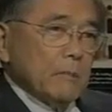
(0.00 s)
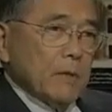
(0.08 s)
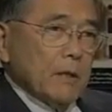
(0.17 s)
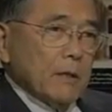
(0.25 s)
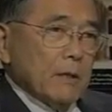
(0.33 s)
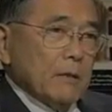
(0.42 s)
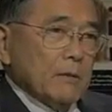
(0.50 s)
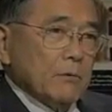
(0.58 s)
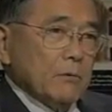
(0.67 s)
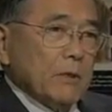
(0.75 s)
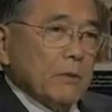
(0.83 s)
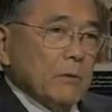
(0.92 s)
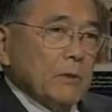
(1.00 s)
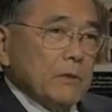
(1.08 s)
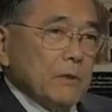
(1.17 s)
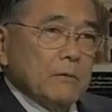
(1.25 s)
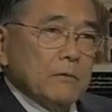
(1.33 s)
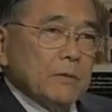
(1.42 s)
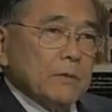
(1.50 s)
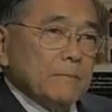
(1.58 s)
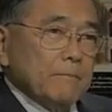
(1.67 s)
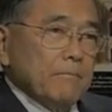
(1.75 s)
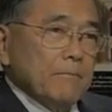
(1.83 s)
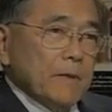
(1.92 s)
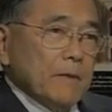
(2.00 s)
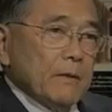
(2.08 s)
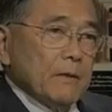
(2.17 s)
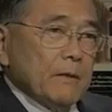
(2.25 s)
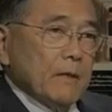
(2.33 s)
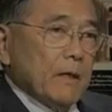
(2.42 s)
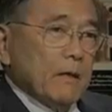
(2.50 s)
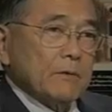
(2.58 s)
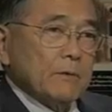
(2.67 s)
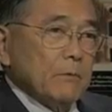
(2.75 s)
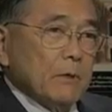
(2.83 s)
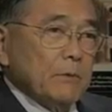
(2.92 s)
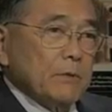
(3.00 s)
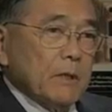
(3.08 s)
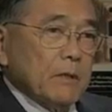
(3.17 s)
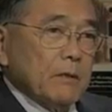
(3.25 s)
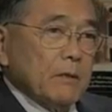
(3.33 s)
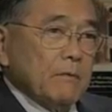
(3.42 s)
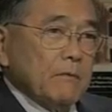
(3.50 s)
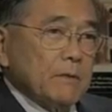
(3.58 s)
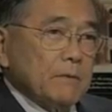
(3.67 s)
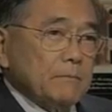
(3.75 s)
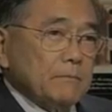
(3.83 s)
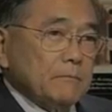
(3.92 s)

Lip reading: my 21 years in the House of Representatives.